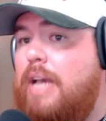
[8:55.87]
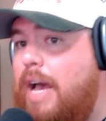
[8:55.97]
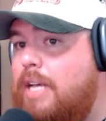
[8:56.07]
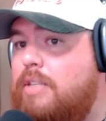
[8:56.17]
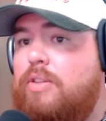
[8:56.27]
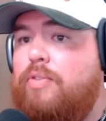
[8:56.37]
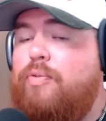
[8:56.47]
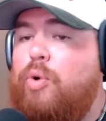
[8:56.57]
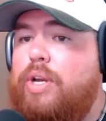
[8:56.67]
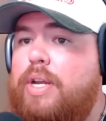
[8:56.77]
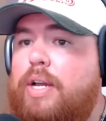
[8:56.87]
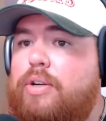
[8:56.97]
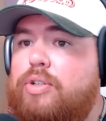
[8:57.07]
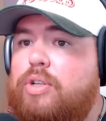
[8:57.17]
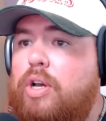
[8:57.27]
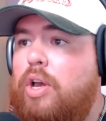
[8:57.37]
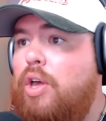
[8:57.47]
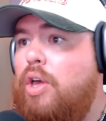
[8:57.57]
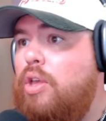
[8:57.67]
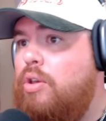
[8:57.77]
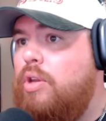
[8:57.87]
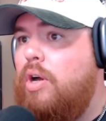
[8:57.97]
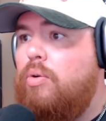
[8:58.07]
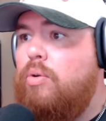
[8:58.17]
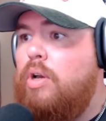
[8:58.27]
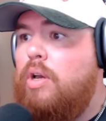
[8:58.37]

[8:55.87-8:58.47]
as the 49ers, you know,